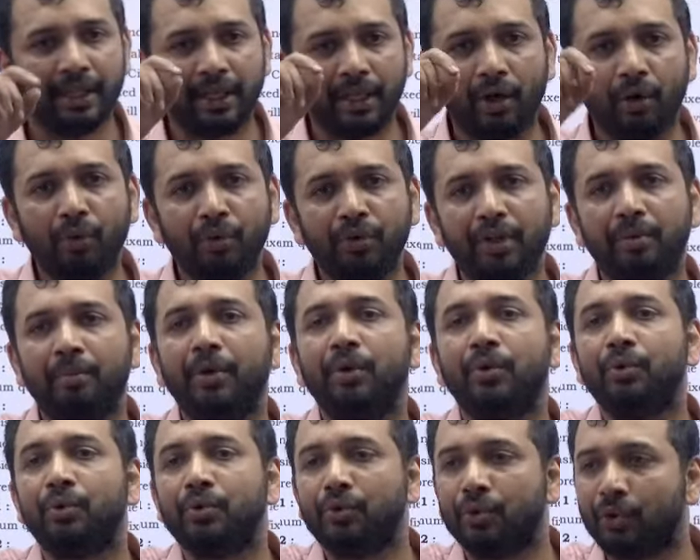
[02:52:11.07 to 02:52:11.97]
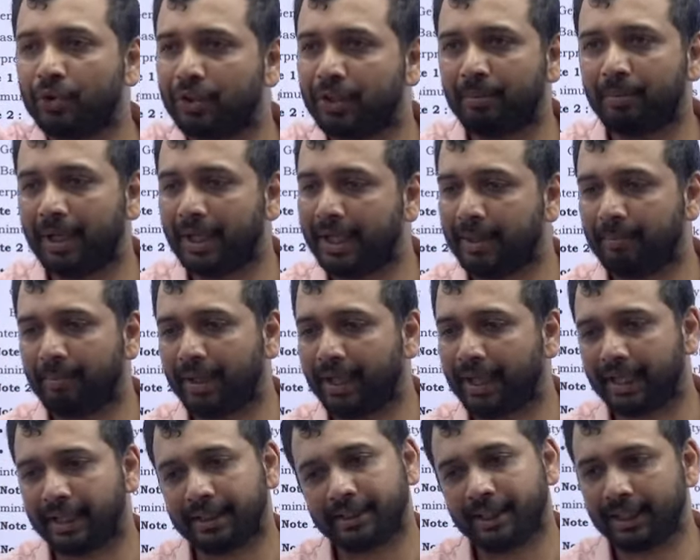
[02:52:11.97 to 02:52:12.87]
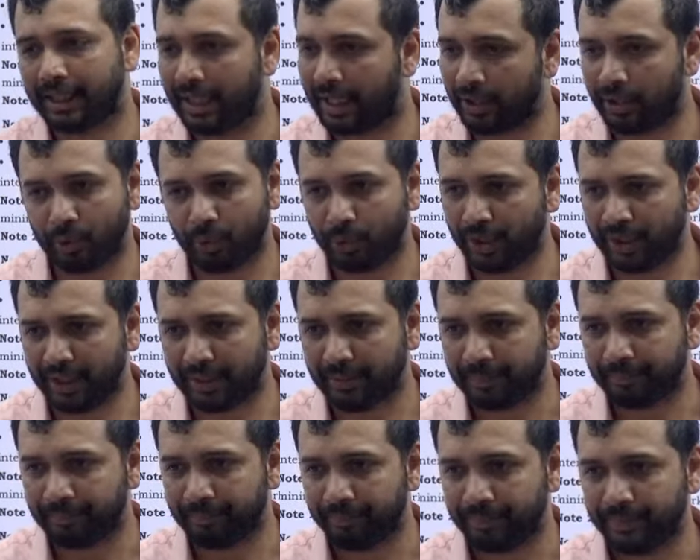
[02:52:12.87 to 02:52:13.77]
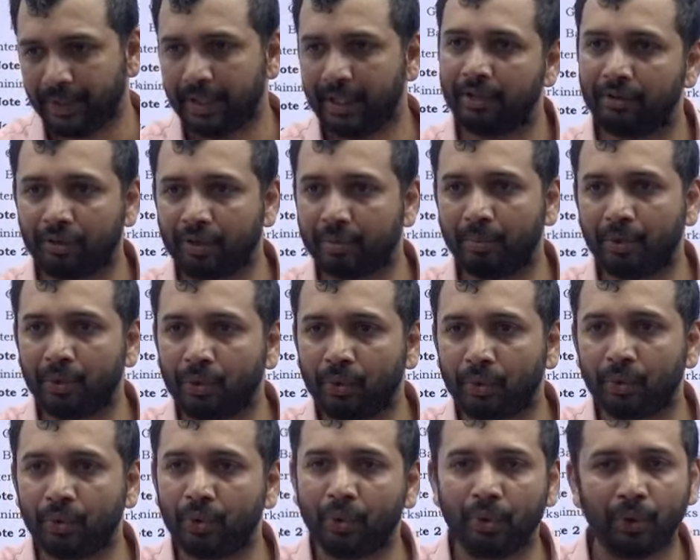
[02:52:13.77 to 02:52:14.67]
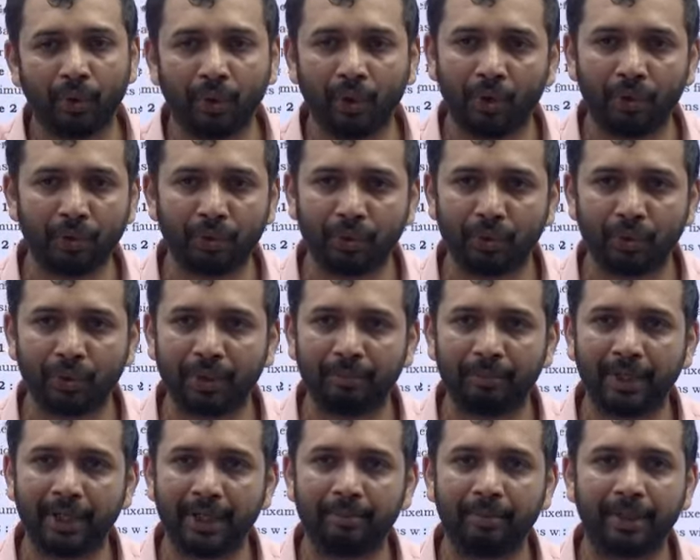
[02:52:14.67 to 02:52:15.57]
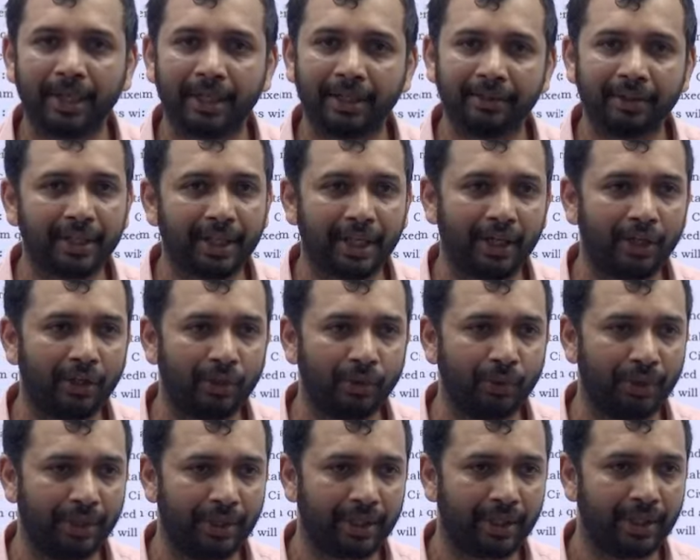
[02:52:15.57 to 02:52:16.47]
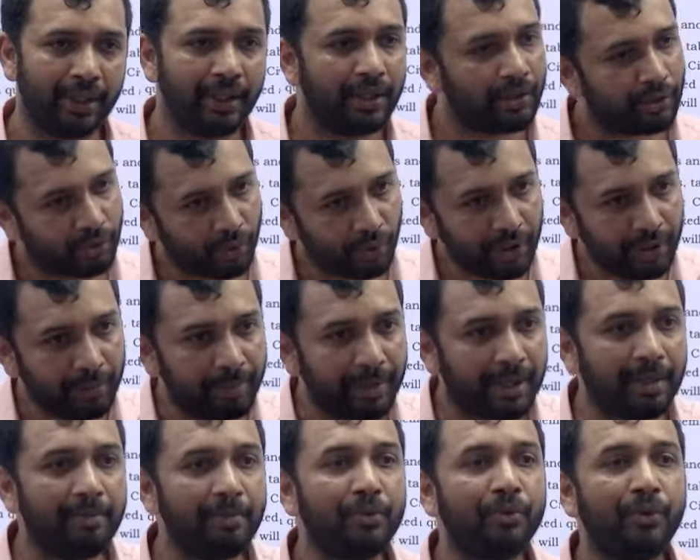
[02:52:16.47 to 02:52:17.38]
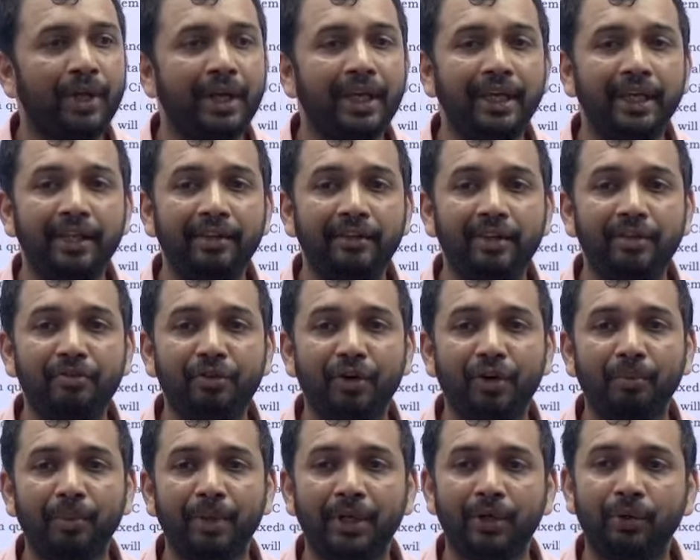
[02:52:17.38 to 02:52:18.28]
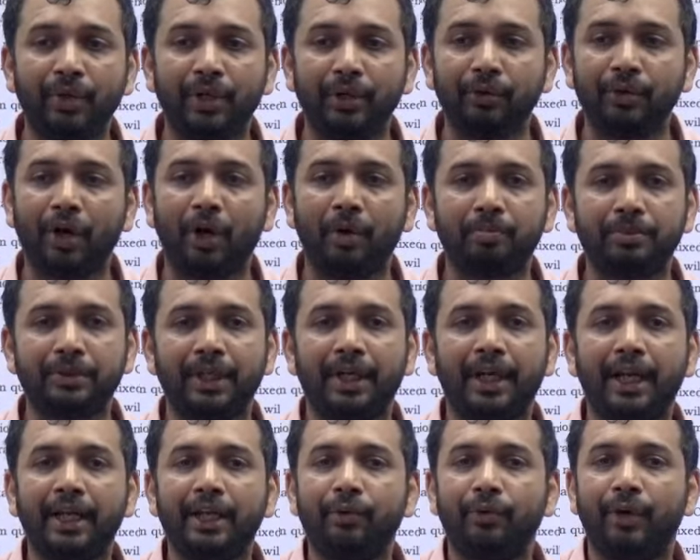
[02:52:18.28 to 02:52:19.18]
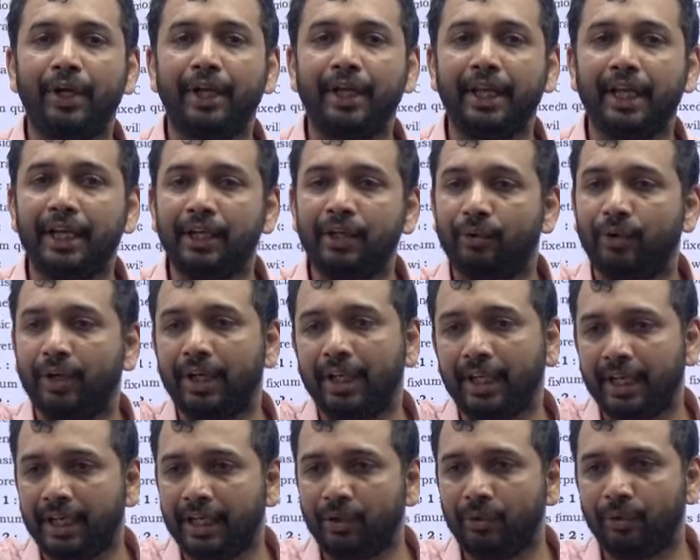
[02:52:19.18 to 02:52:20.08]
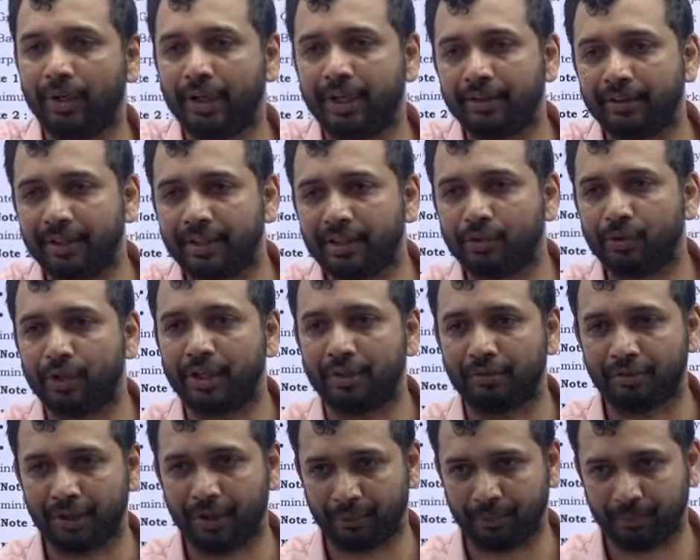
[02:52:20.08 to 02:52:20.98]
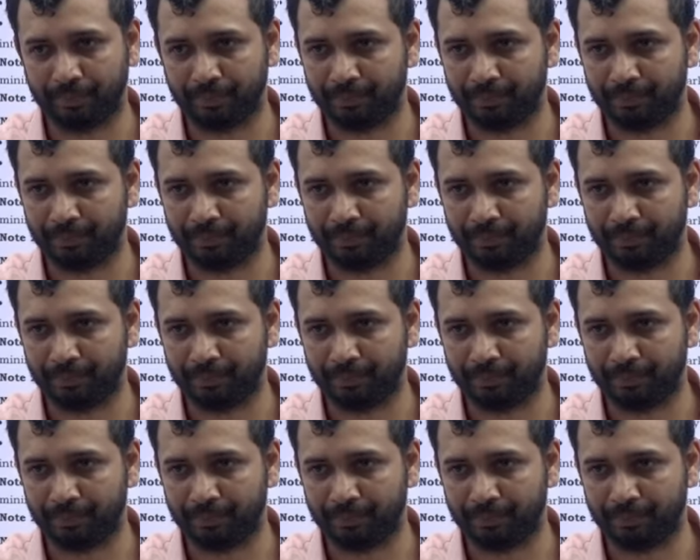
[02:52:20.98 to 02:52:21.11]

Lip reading: Now someone who knows the multiplication can do it. If someone don't know how to do the multiplication, cannot do it. So it becomes very easy for me to give the option like 28, 29, 26, 25.